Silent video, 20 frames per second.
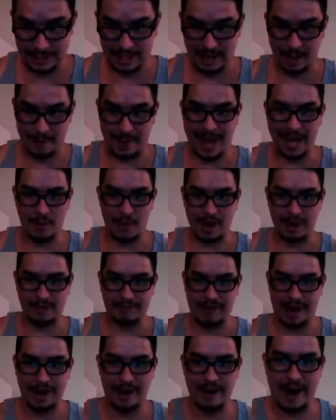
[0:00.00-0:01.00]
Amanda wanted to
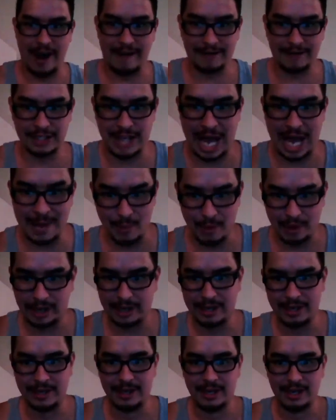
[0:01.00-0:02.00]
fight her after Cyborg.
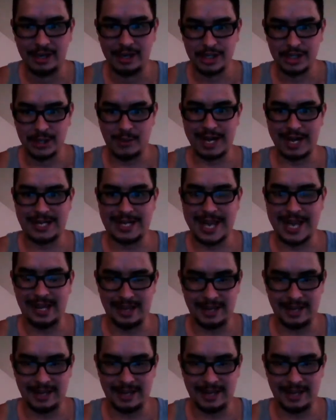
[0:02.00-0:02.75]
She wanted